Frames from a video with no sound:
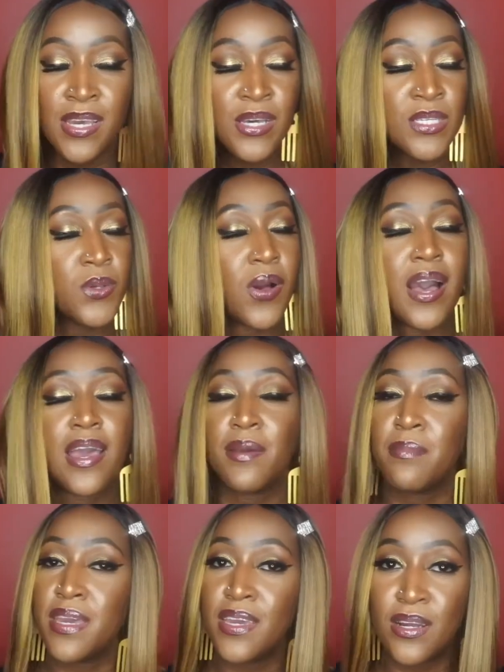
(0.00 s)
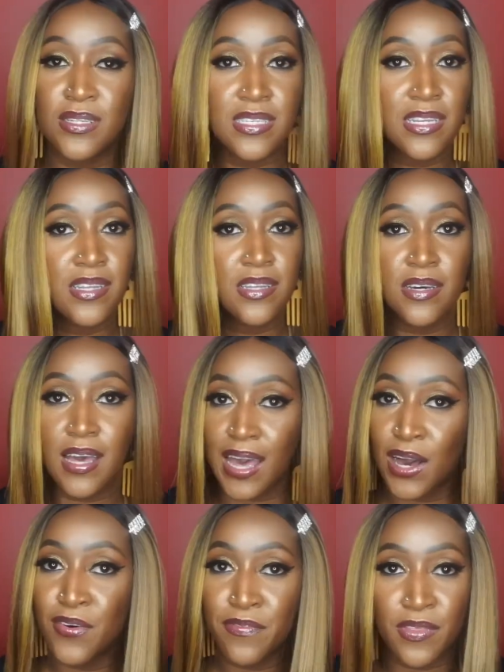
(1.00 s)
So I am here to look
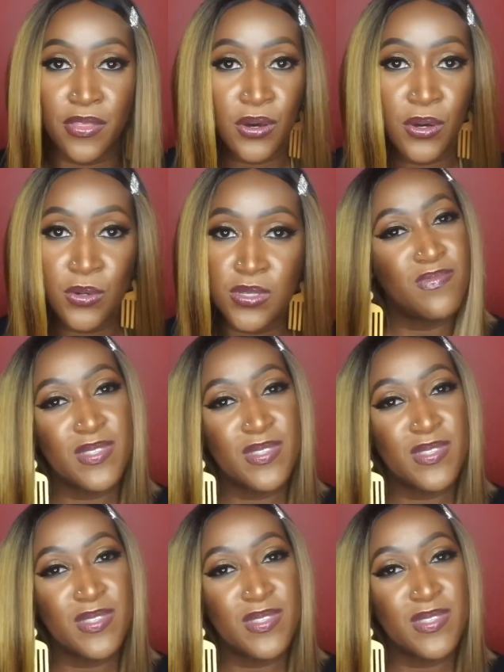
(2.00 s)
out for those that